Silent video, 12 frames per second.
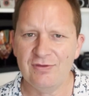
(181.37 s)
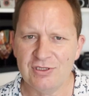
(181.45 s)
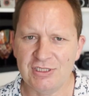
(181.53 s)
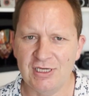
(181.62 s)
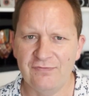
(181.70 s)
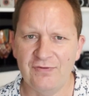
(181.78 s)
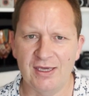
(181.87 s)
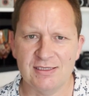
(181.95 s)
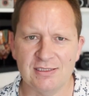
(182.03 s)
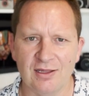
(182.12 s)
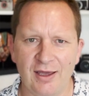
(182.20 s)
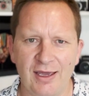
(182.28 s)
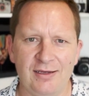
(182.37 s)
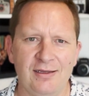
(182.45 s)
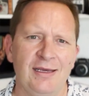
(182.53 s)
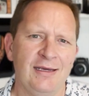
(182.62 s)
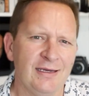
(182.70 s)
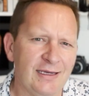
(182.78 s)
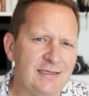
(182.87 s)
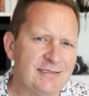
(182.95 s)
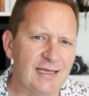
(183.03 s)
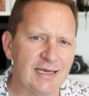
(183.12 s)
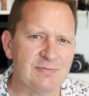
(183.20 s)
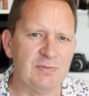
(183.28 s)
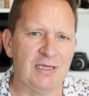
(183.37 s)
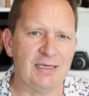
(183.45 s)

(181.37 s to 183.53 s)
GFX line. Instax mini